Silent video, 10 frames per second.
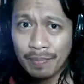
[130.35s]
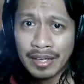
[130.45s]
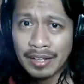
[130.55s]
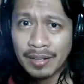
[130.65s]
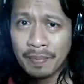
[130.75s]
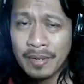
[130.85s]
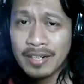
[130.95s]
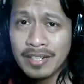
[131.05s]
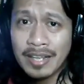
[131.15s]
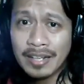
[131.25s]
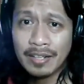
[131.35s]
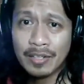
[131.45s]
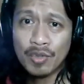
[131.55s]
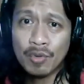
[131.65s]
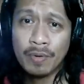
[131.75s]
it appears that a
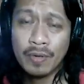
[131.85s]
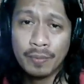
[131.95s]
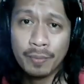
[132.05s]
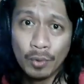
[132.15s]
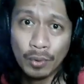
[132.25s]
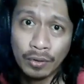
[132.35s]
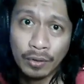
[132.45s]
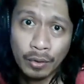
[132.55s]
supercomputer